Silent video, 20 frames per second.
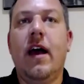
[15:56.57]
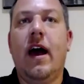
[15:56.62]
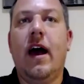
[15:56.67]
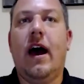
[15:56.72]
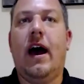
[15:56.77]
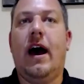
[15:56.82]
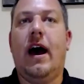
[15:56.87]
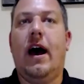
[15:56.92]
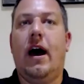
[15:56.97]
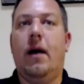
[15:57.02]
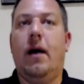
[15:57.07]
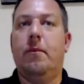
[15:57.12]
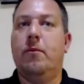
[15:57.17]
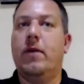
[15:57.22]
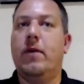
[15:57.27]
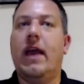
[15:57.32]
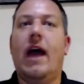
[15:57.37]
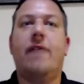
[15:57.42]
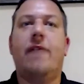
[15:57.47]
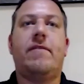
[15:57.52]

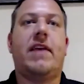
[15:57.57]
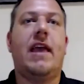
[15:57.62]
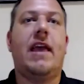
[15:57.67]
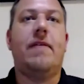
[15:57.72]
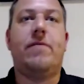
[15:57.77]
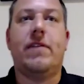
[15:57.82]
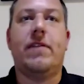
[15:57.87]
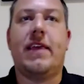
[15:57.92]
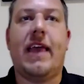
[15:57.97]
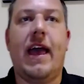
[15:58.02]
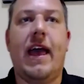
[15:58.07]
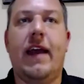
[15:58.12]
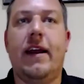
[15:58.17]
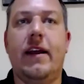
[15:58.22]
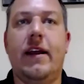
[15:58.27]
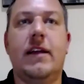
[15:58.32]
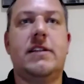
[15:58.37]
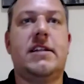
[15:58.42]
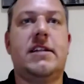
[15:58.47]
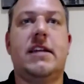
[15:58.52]
We advocate for the
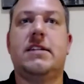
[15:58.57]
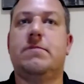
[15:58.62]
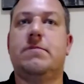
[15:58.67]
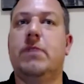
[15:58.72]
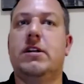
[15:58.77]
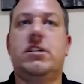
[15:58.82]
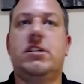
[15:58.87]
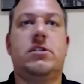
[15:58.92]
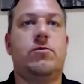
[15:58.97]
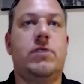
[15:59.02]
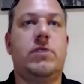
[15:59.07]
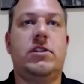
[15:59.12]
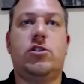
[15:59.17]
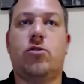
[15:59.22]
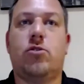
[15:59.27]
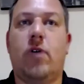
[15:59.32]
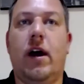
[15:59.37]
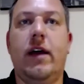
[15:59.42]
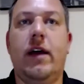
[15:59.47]
candidates as much as we try